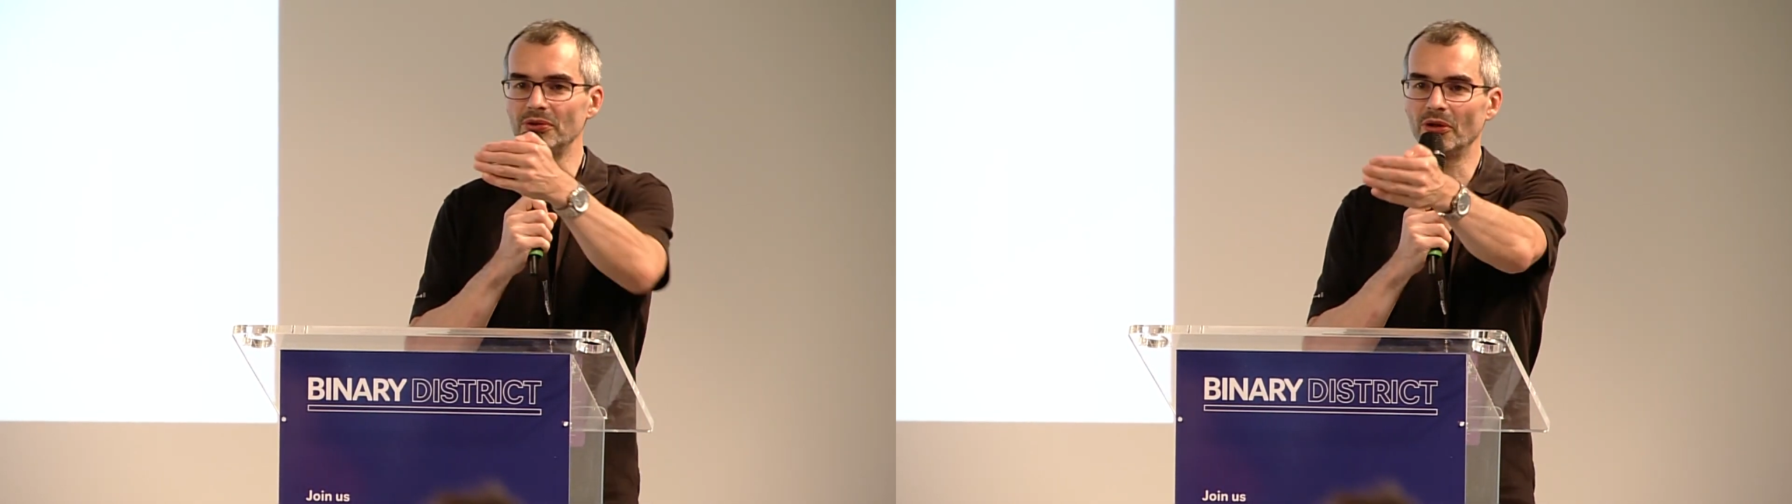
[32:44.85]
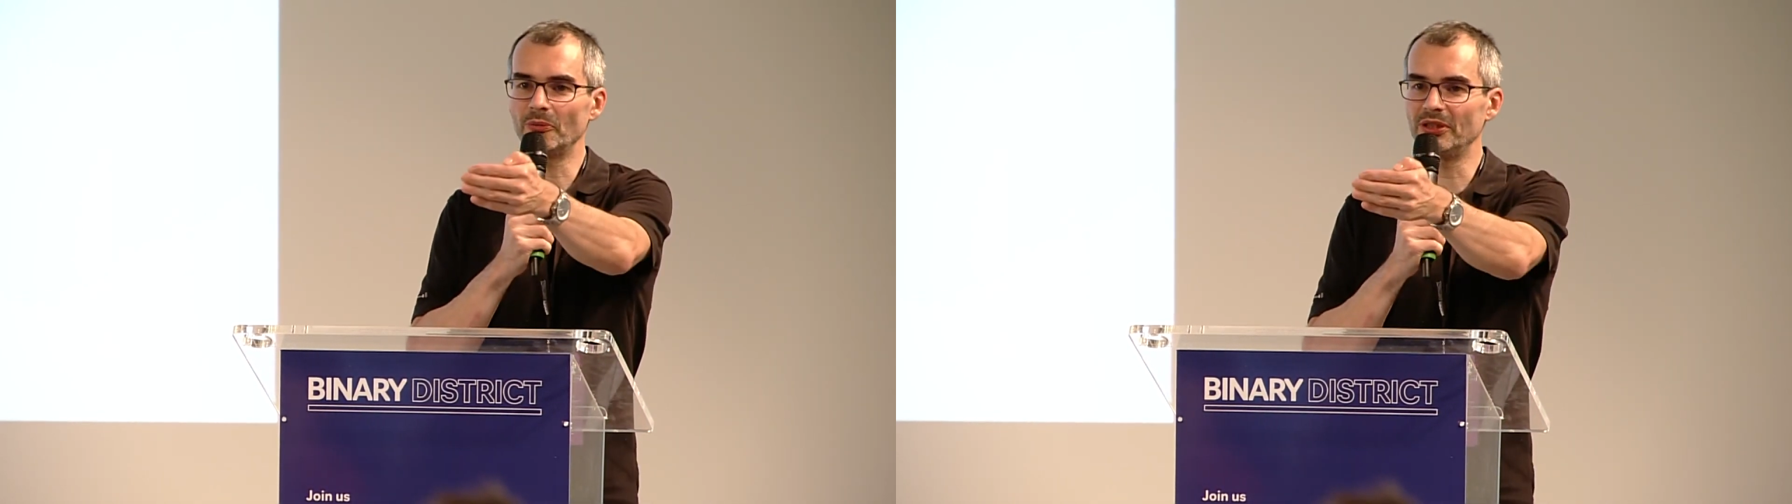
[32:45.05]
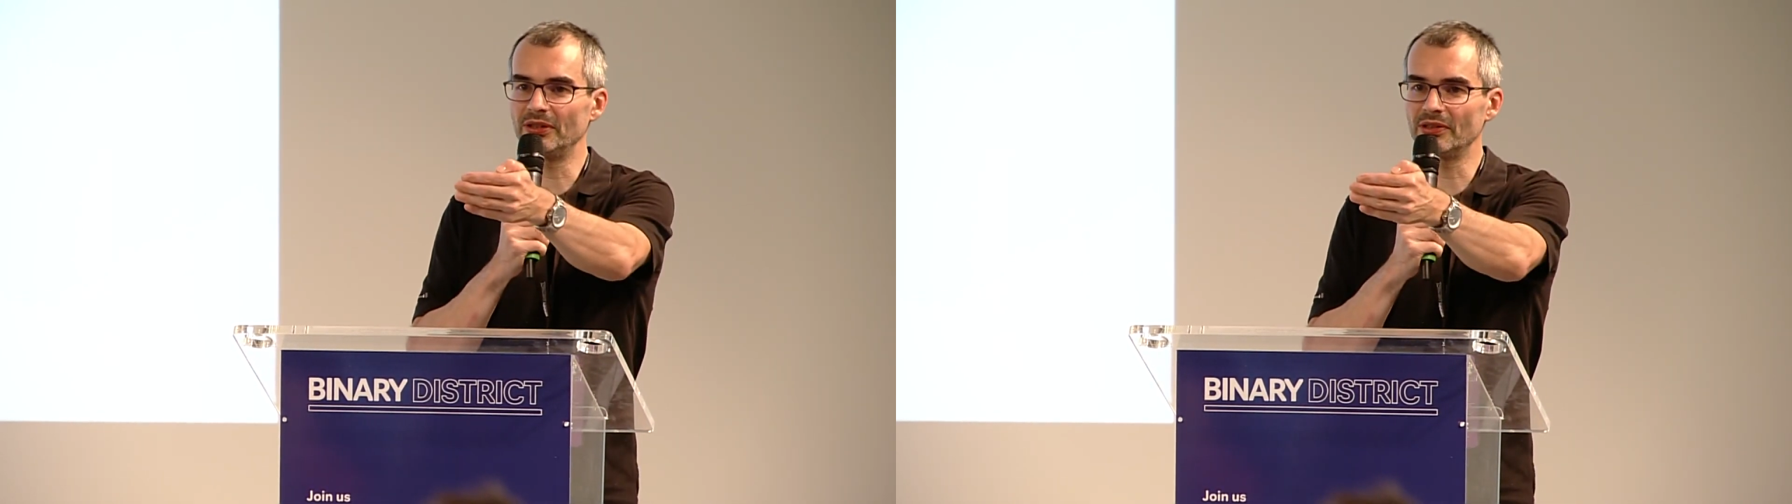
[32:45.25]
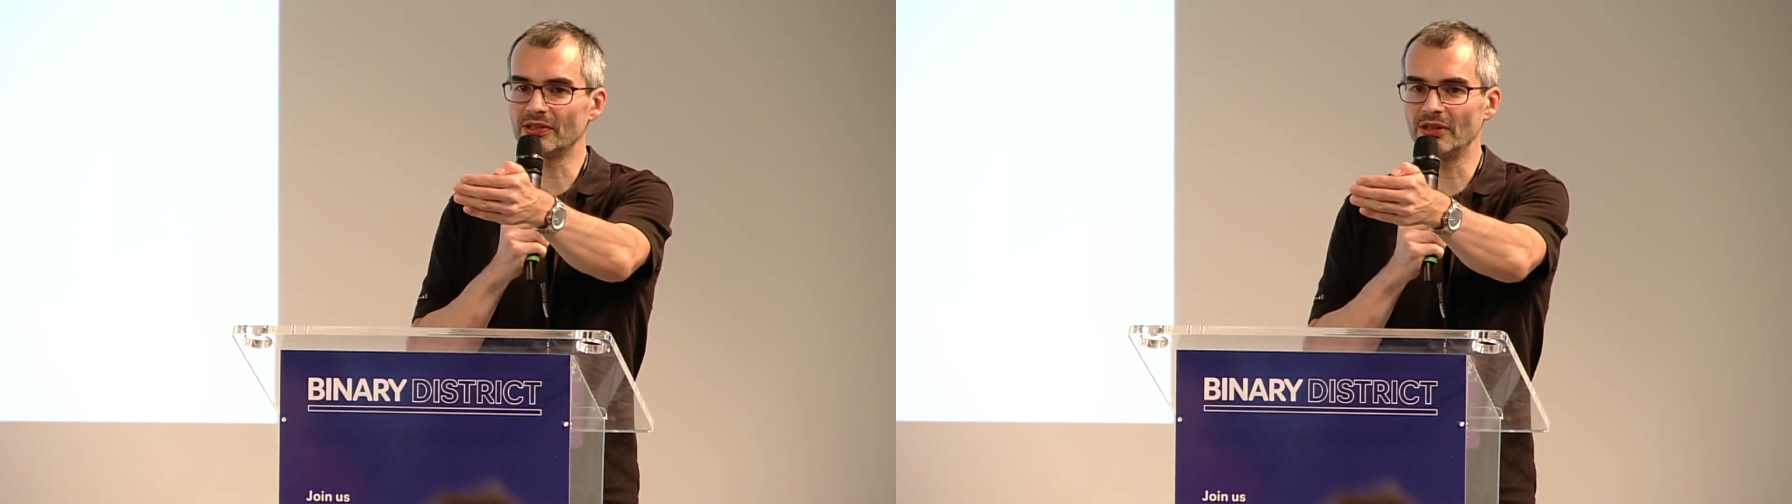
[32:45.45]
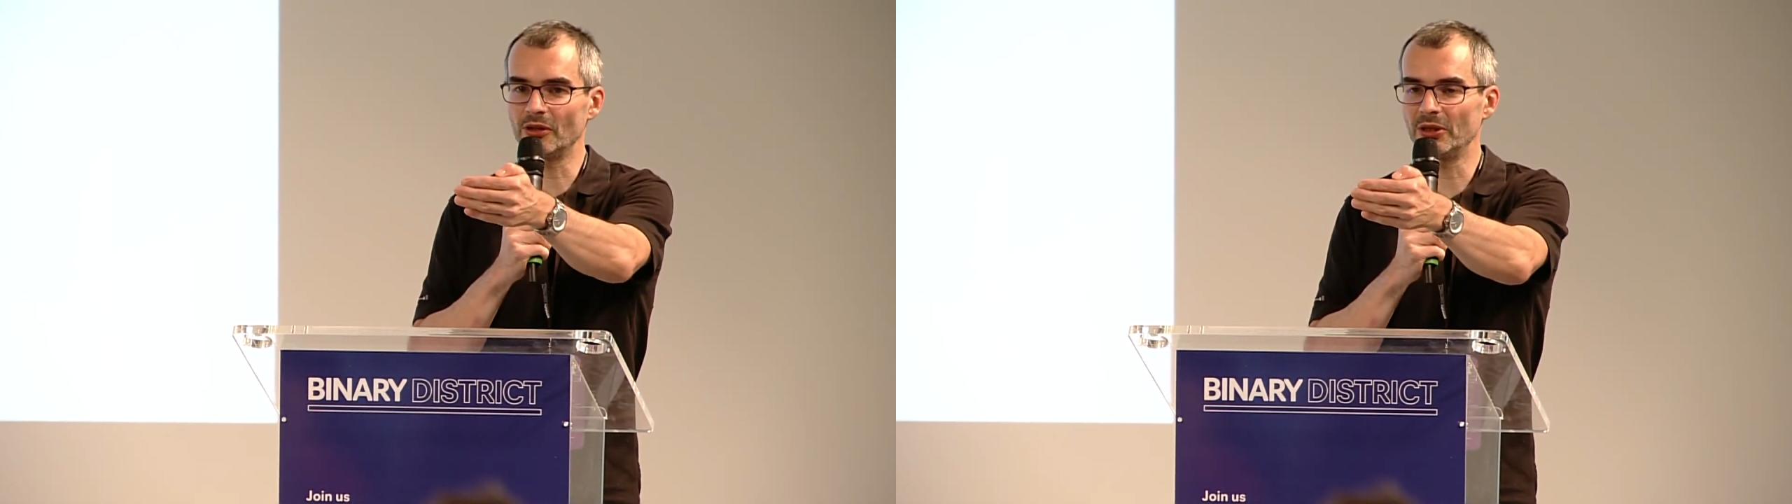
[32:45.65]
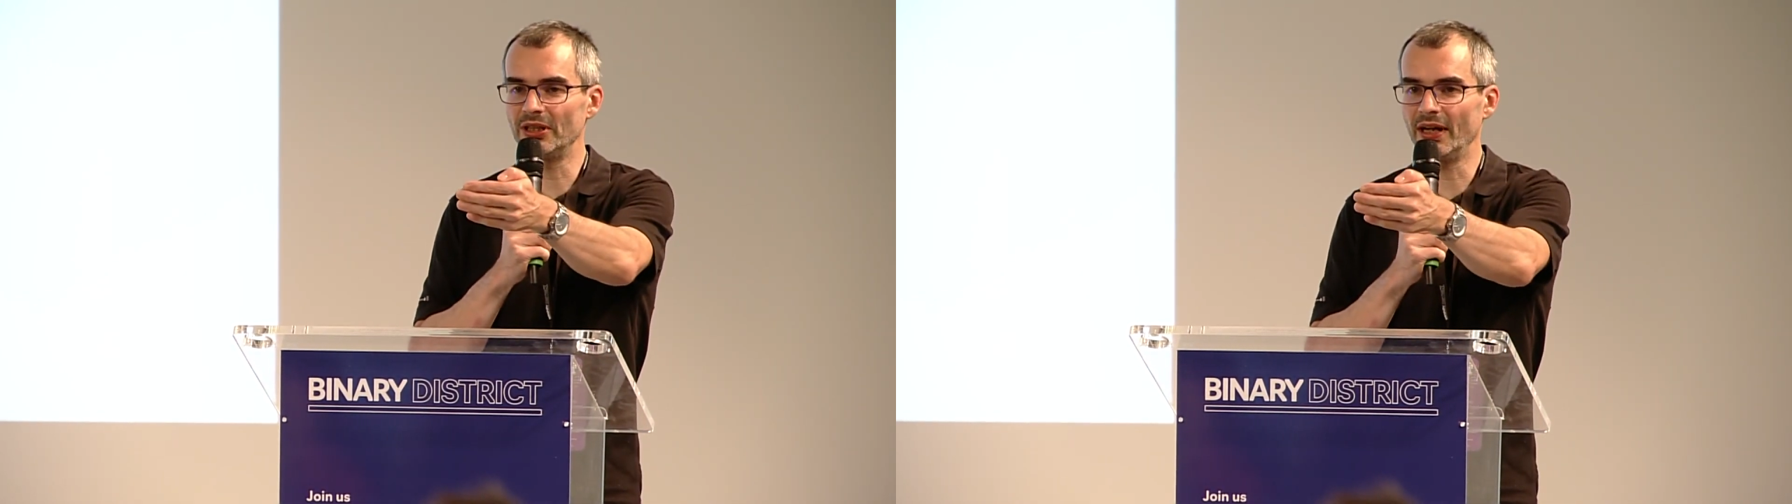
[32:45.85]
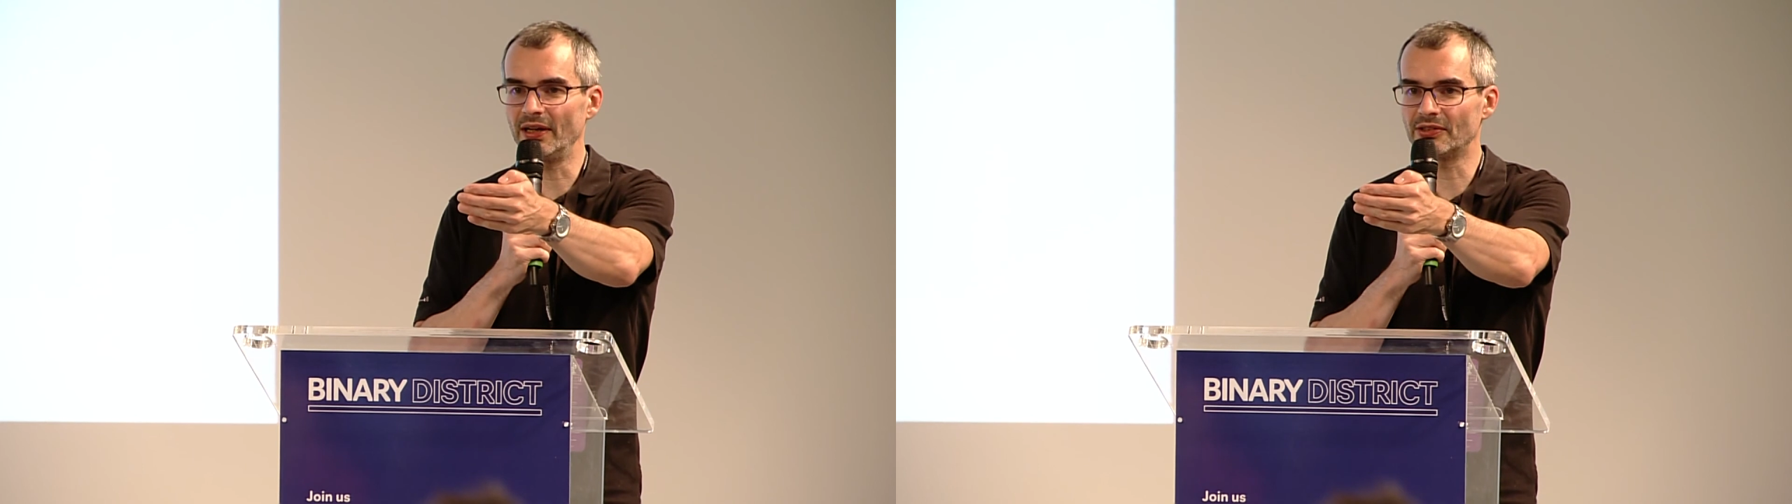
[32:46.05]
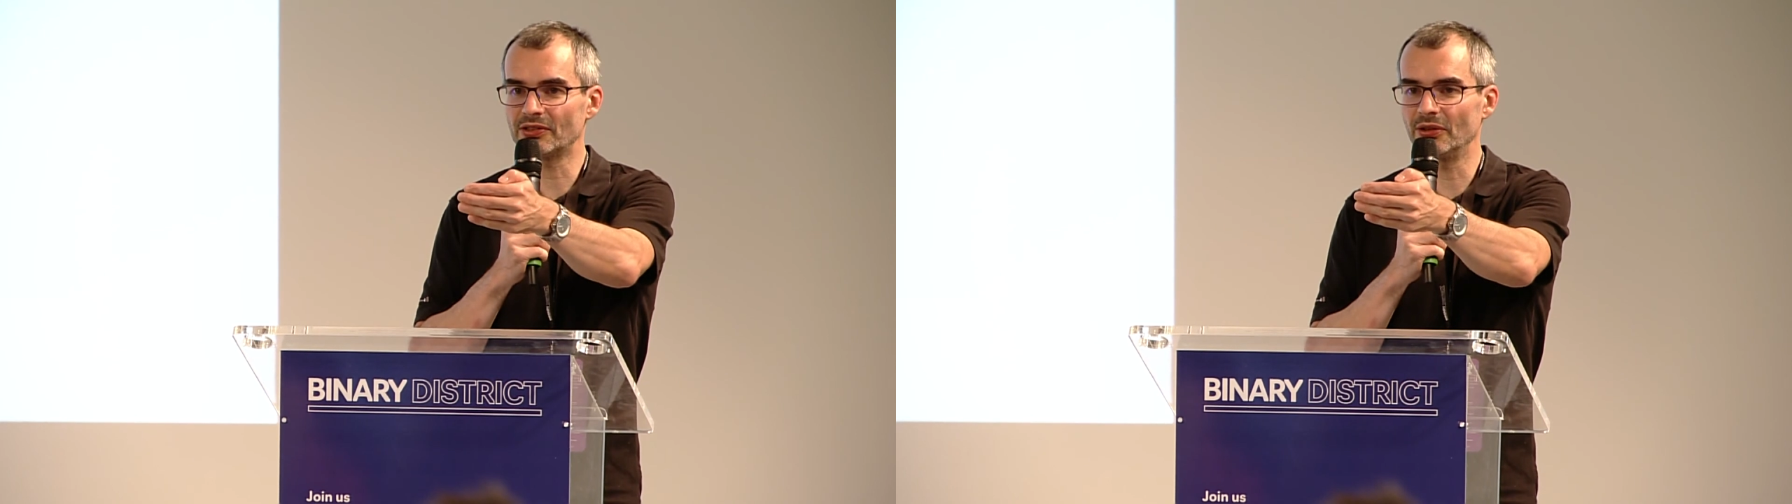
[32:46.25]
to your peers and nobody else.